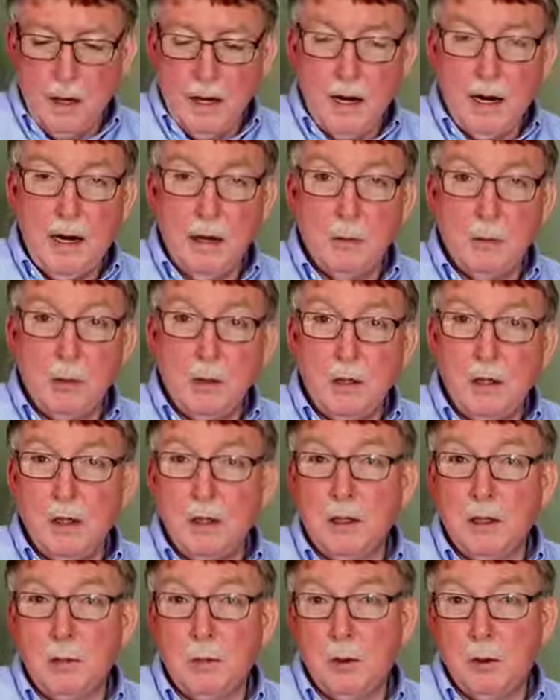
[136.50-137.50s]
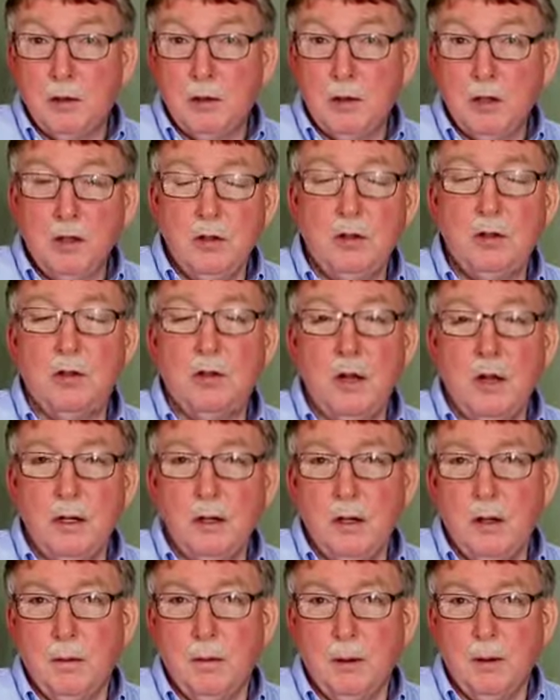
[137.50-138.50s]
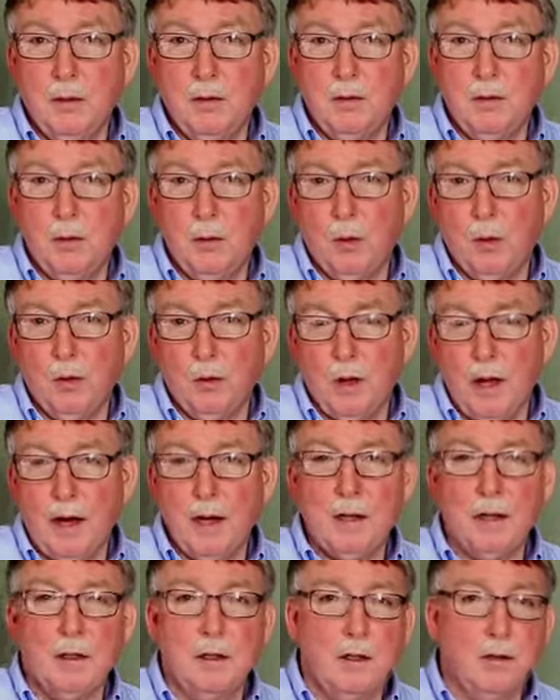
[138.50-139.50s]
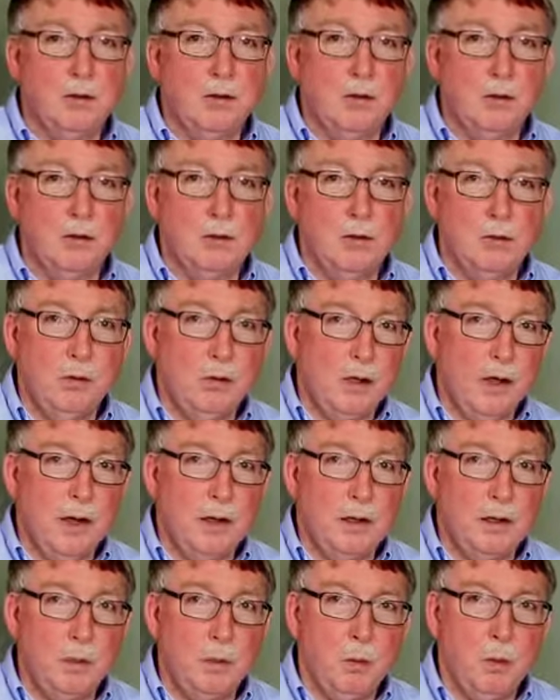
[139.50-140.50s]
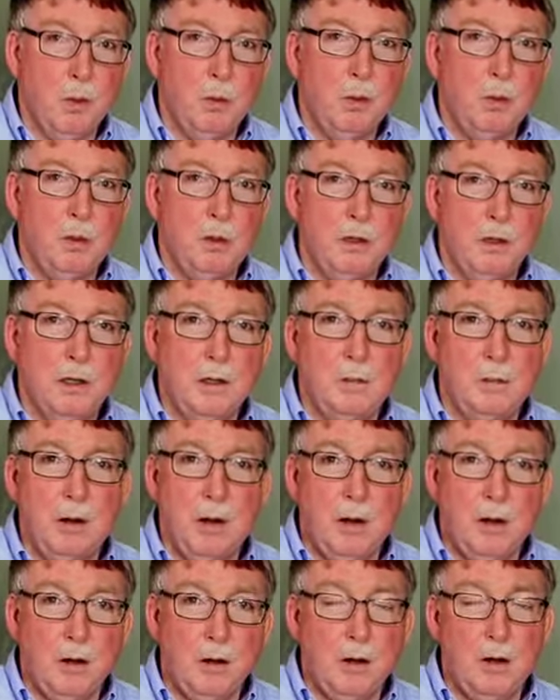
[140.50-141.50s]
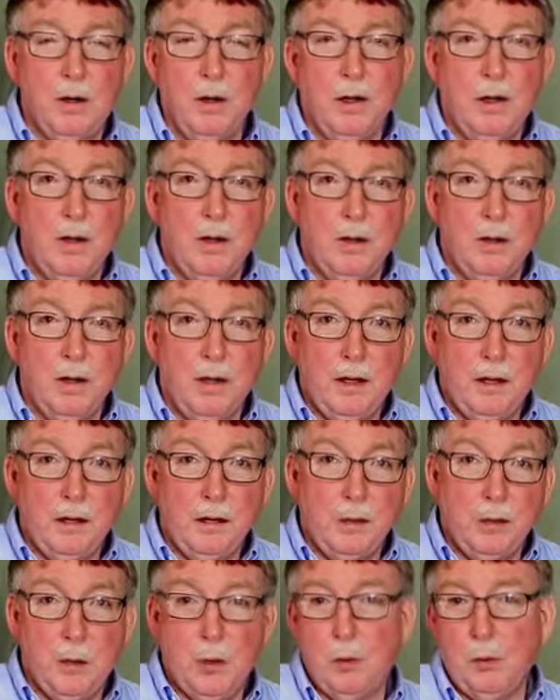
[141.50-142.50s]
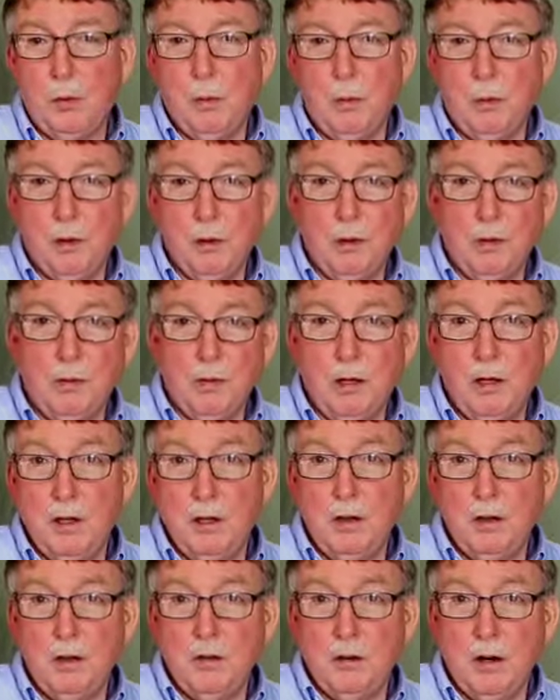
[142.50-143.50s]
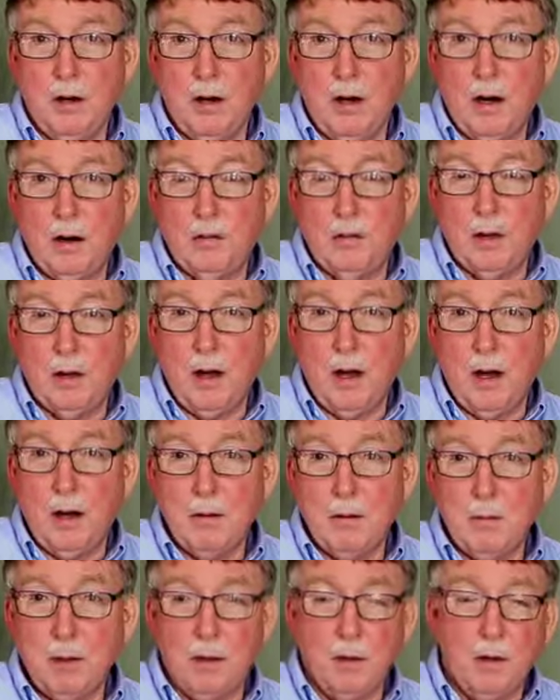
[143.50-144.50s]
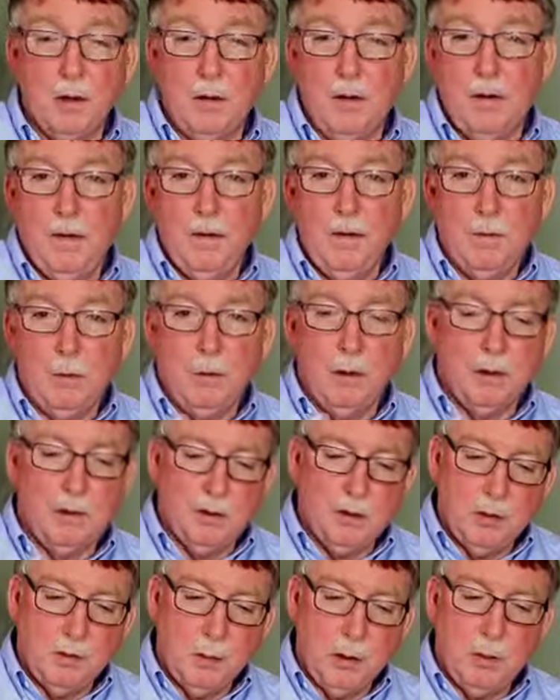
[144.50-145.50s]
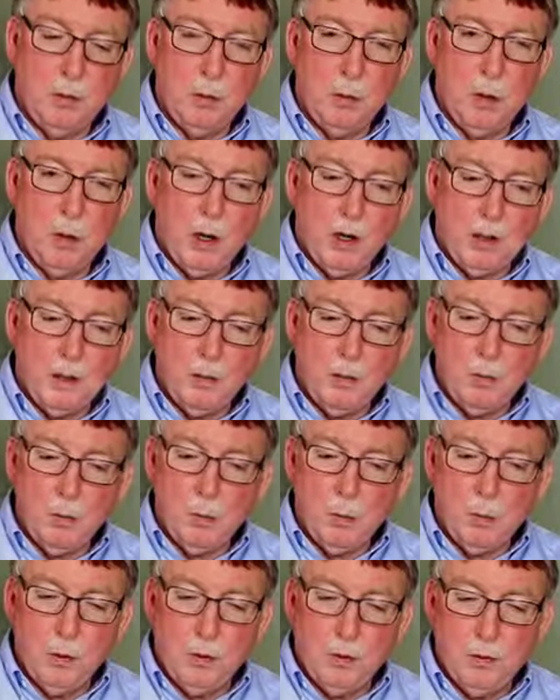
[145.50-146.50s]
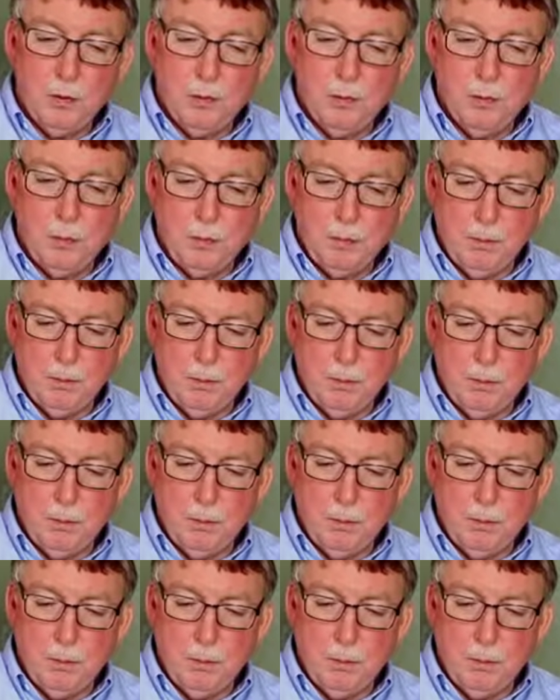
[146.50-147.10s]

And we need to keep those hinges lined up, and if an orthotic doesn't do that, it won't work any better than the door will work if the hinges are out of alignment. We can see people walking with their foot